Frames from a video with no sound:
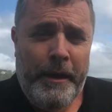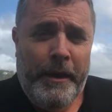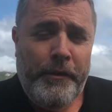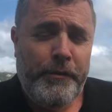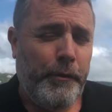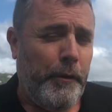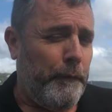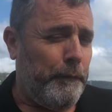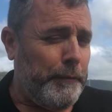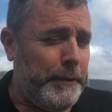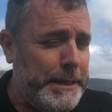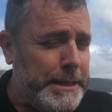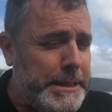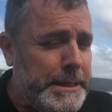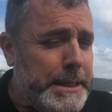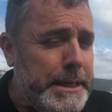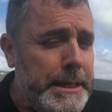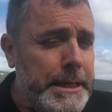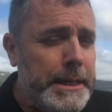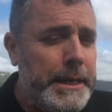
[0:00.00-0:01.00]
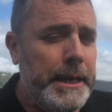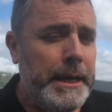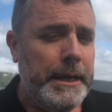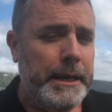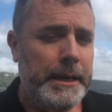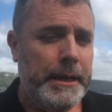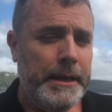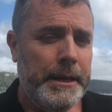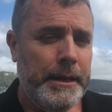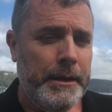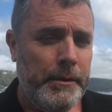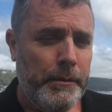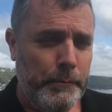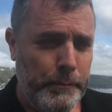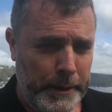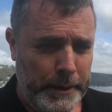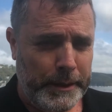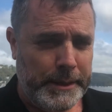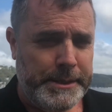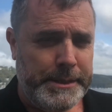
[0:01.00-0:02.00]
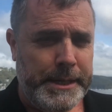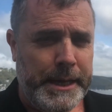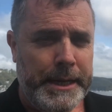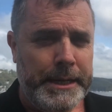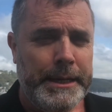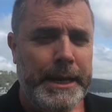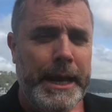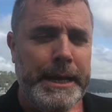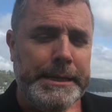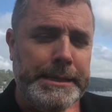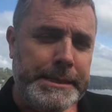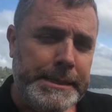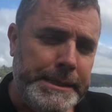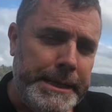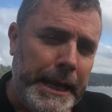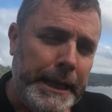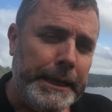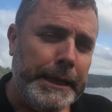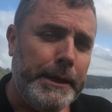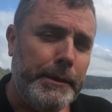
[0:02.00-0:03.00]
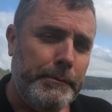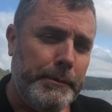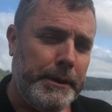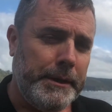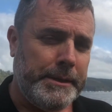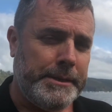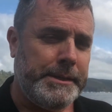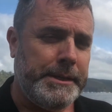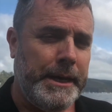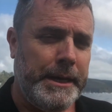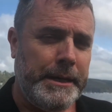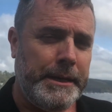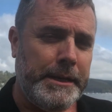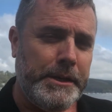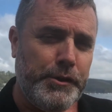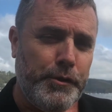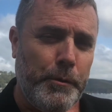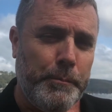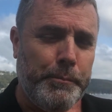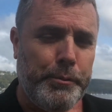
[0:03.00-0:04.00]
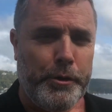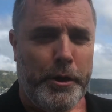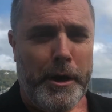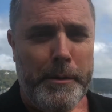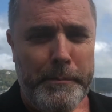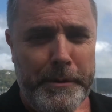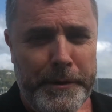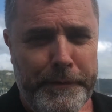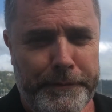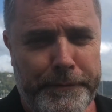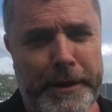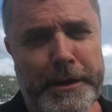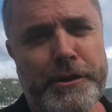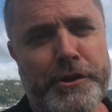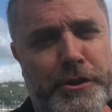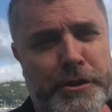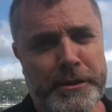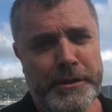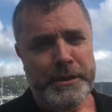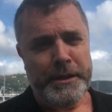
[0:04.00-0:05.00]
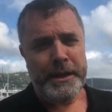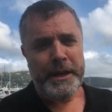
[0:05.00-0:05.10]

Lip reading: So if listing real estate and selling real estate is your primary function,